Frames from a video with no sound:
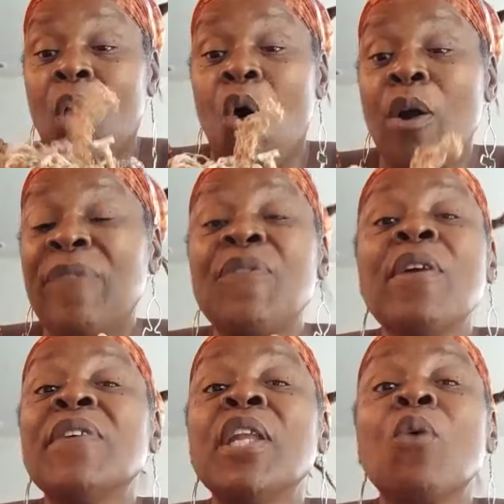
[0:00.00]
or if you
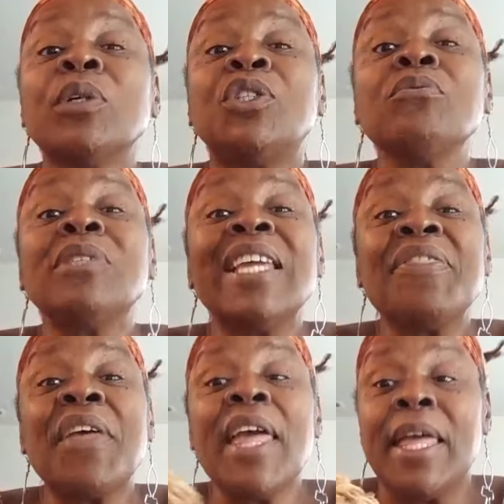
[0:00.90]
even know what
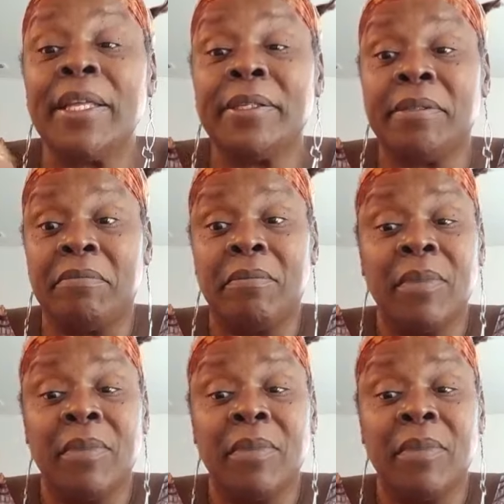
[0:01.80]
Juneteenth is.